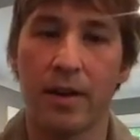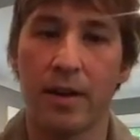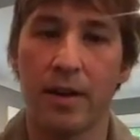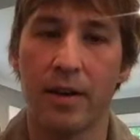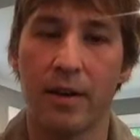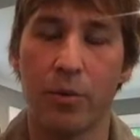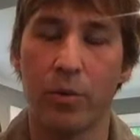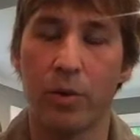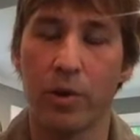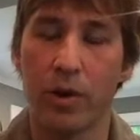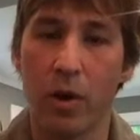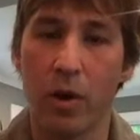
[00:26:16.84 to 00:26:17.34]

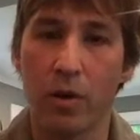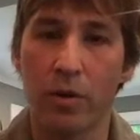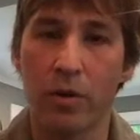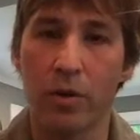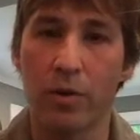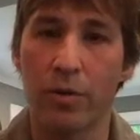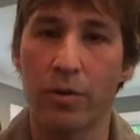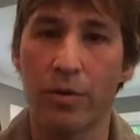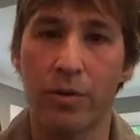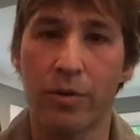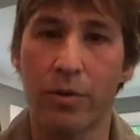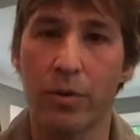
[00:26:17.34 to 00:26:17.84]
We all
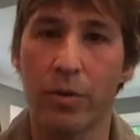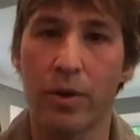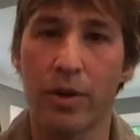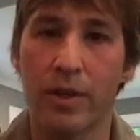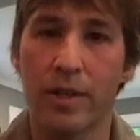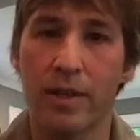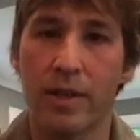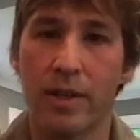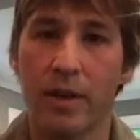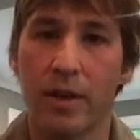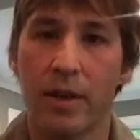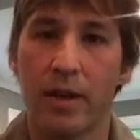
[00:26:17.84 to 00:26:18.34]
go through
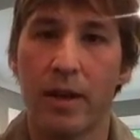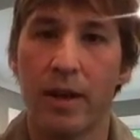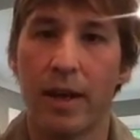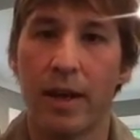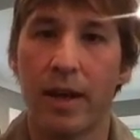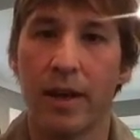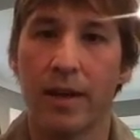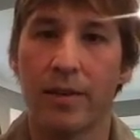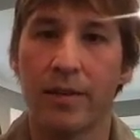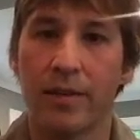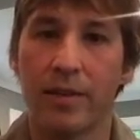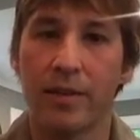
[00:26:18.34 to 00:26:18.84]
it,
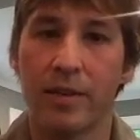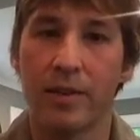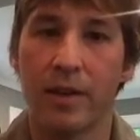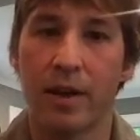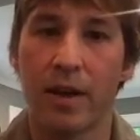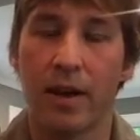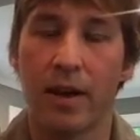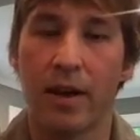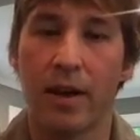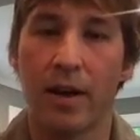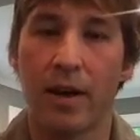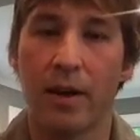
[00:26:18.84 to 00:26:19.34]
and
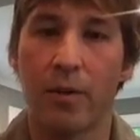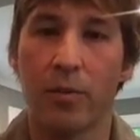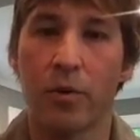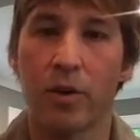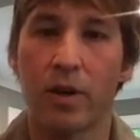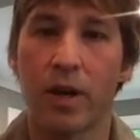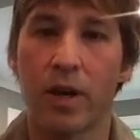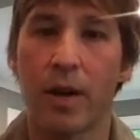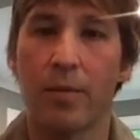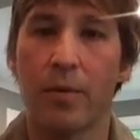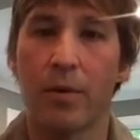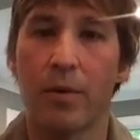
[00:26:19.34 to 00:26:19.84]
we'll
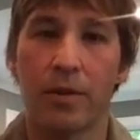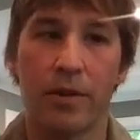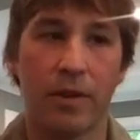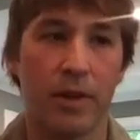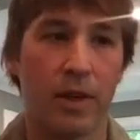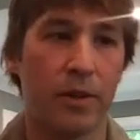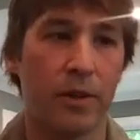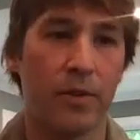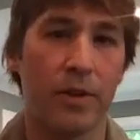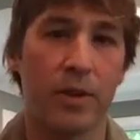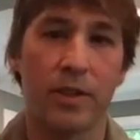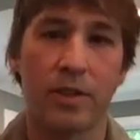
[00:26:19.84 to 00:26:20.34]
come out on the
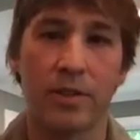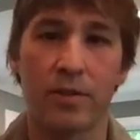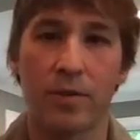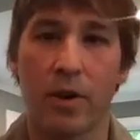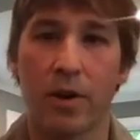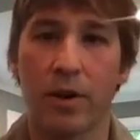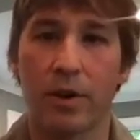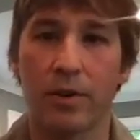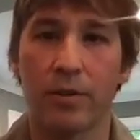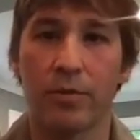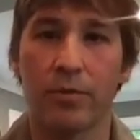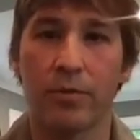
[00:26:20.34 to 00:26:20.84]
other end
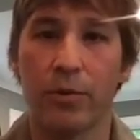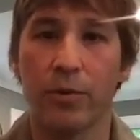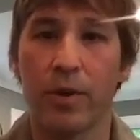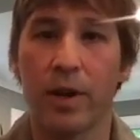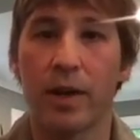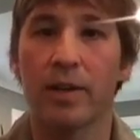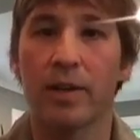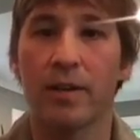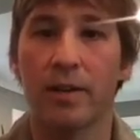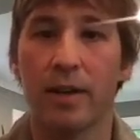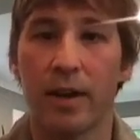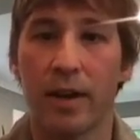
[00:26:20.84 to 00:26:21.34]
stronger if we
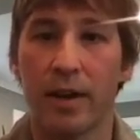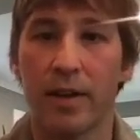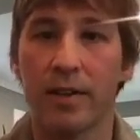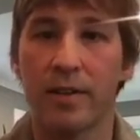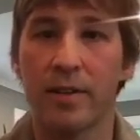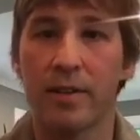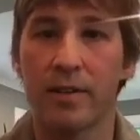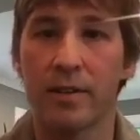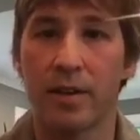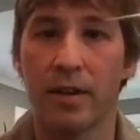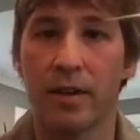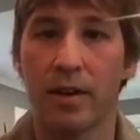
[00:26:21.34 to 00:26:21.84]

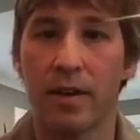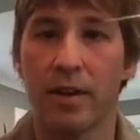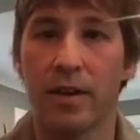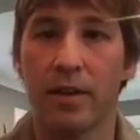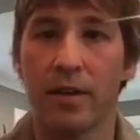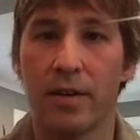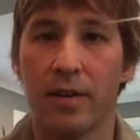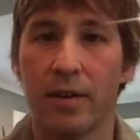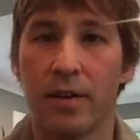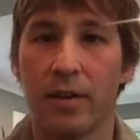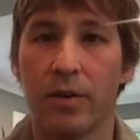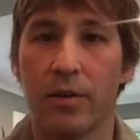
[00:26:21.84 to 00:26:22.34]
recognize
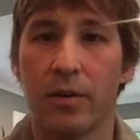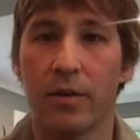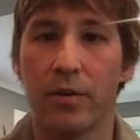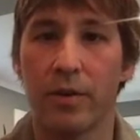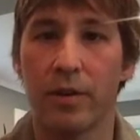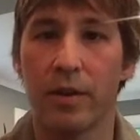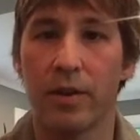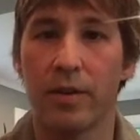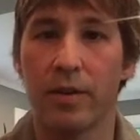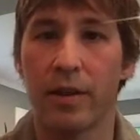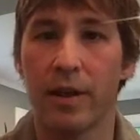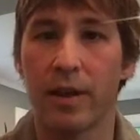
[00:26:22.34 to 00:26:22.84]

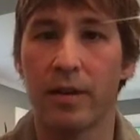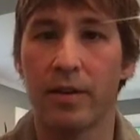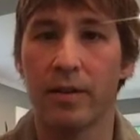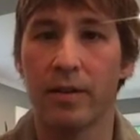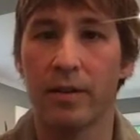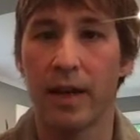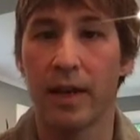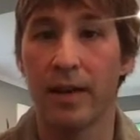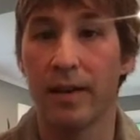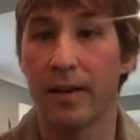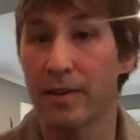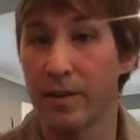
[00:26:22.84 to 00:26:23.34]
that
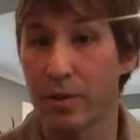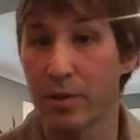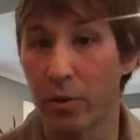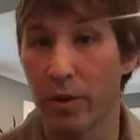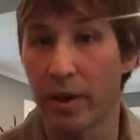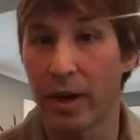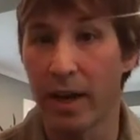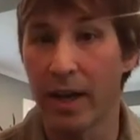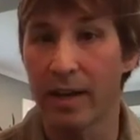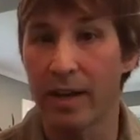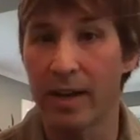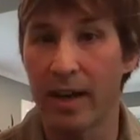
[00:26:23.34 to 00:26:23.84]
hey, it's
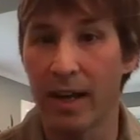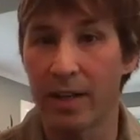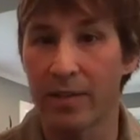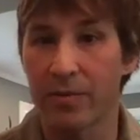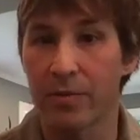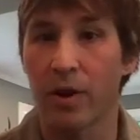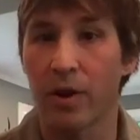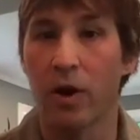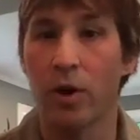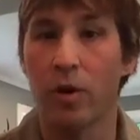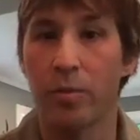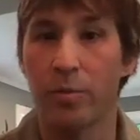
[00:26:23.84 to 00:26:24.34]
okay to ask
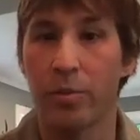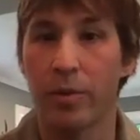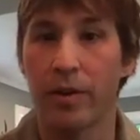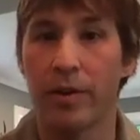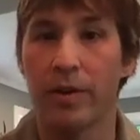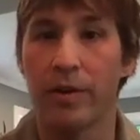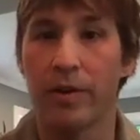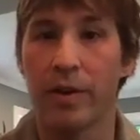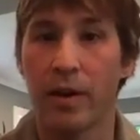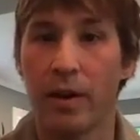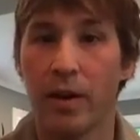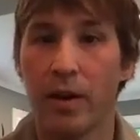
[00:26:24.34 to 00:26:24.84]
for help
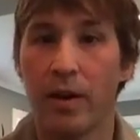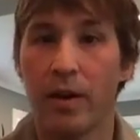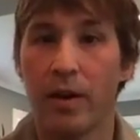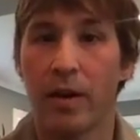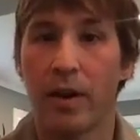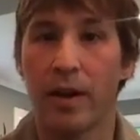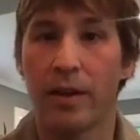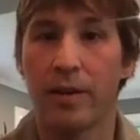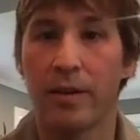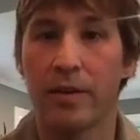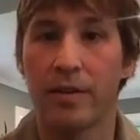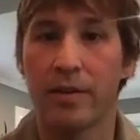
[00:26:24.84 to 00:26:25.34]
and
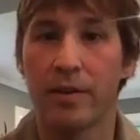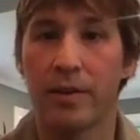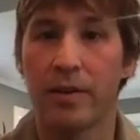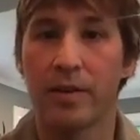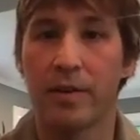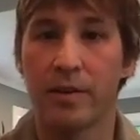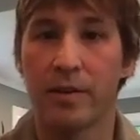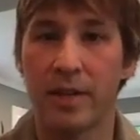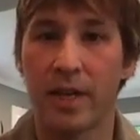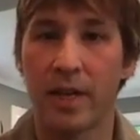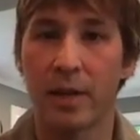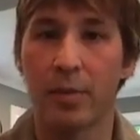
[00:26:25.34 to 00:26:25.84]
to
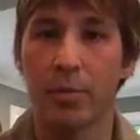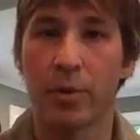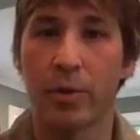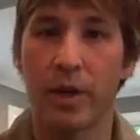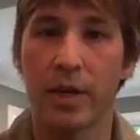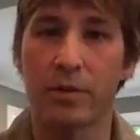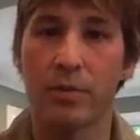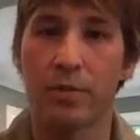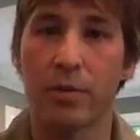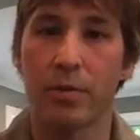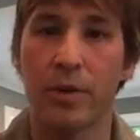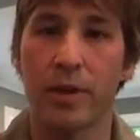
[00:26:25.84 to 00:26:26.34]
take
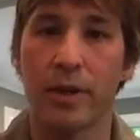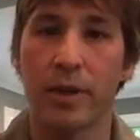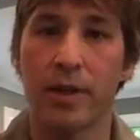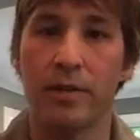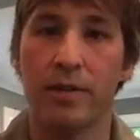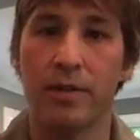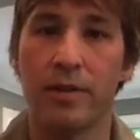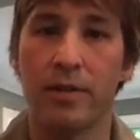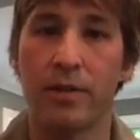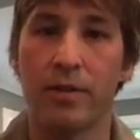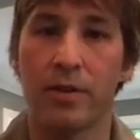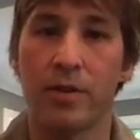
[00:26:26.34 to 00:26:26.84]
breaks when we need to.